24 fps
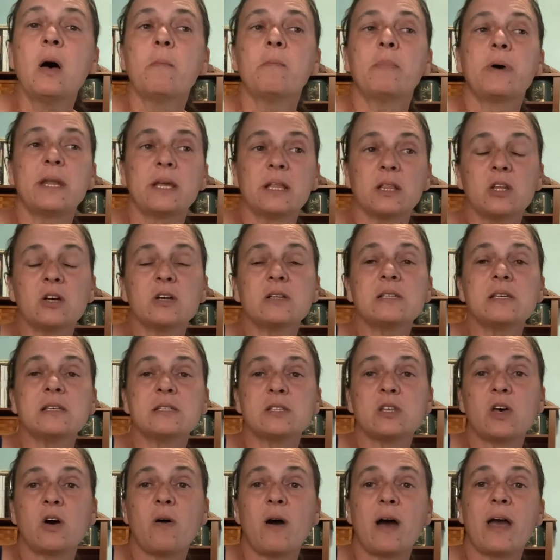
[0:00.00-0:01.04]
But it looks as
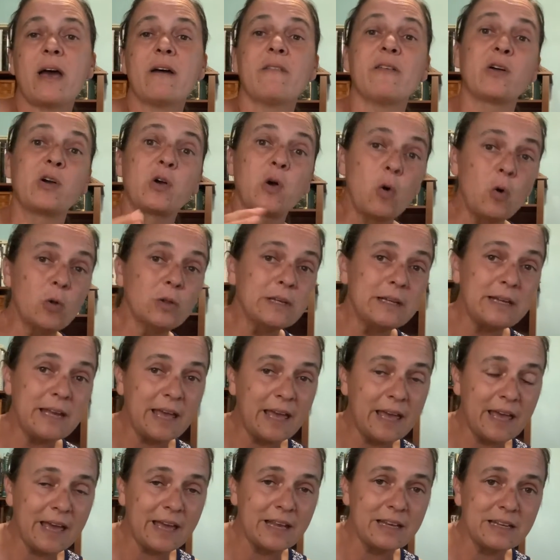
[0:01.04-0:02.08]
though I have a golden
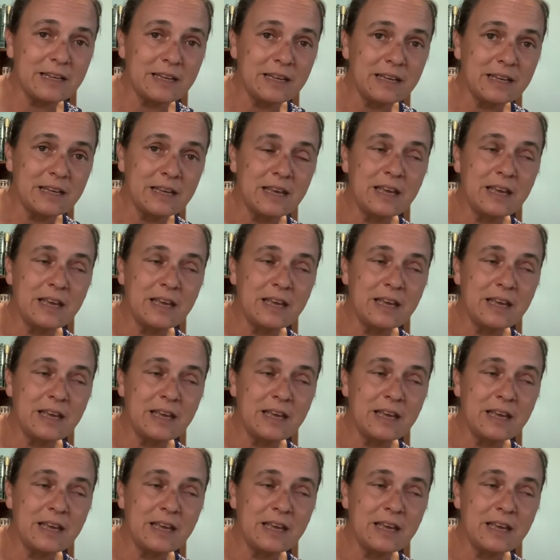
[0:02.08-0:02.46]
hen